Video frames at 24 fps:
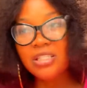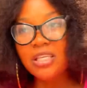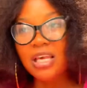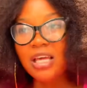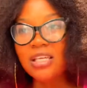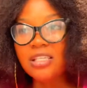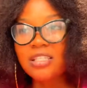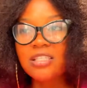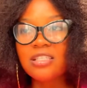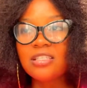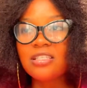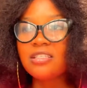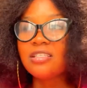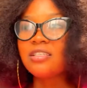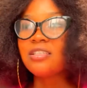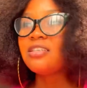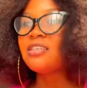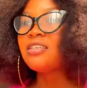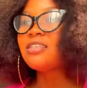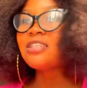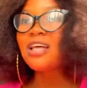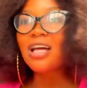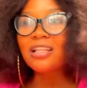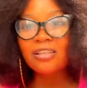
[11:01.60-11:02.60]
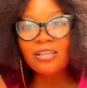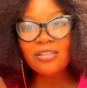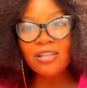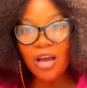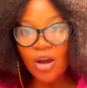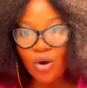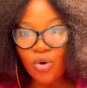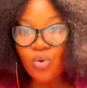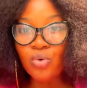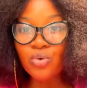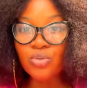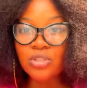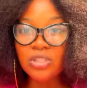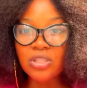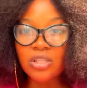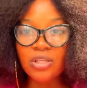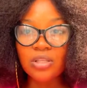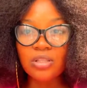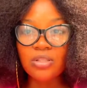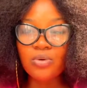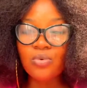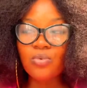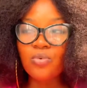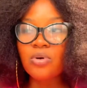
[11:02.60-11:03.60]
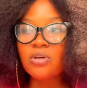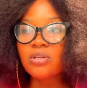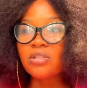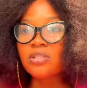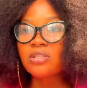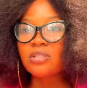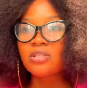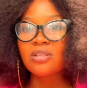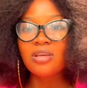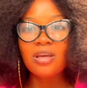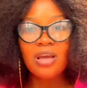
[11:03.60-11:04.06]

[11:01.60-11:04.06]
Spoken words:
you are seeing is another code they want.